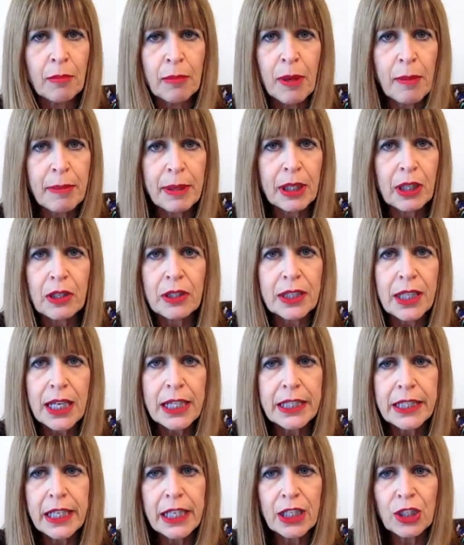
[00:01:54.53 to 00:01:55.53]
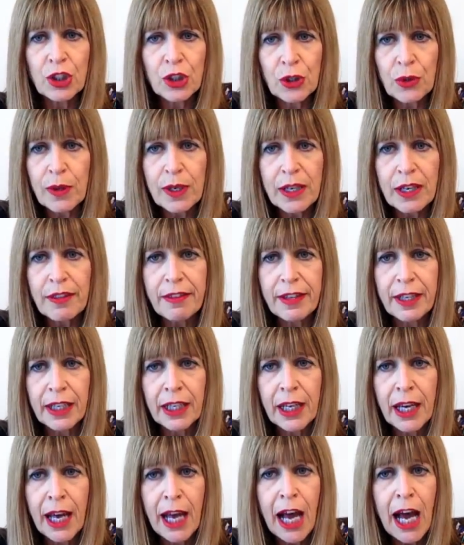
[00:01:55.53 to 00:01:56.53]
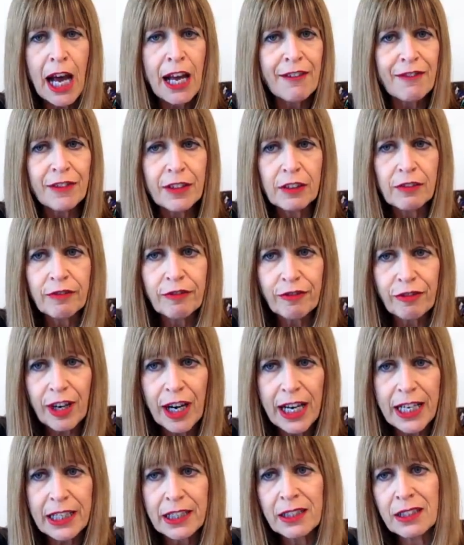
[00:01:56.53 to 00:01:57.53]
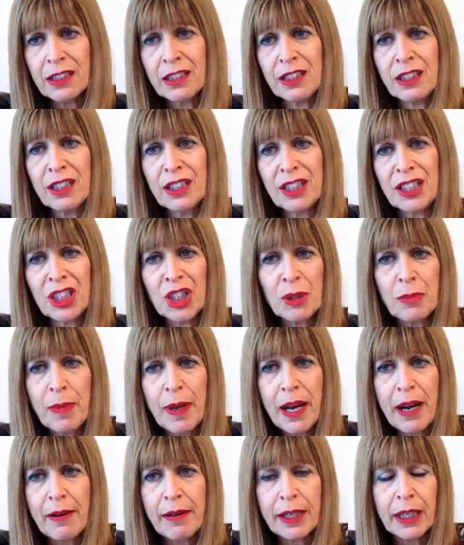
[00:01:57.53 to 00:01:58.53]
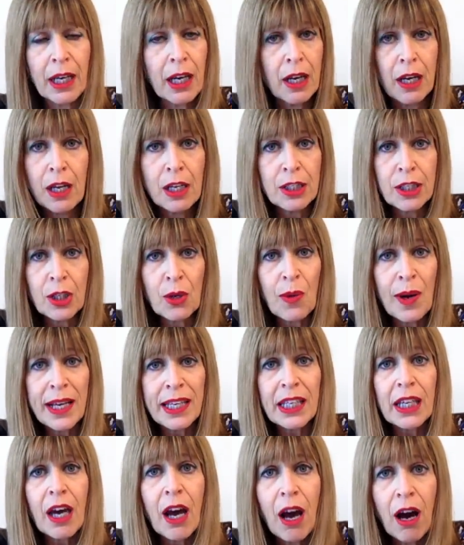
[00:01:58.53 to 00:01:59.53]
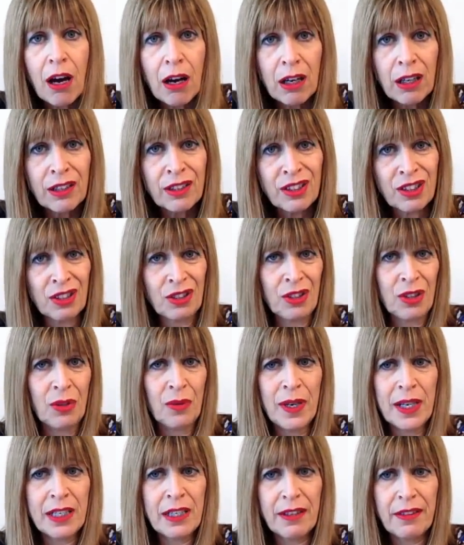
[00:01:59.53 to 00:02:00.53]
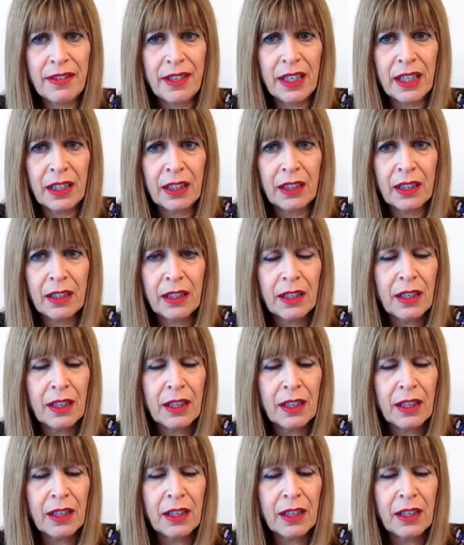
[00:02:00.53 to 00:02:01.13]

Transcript: But because I daren't do anything, I feel frightened and despairing, so I can't do anything.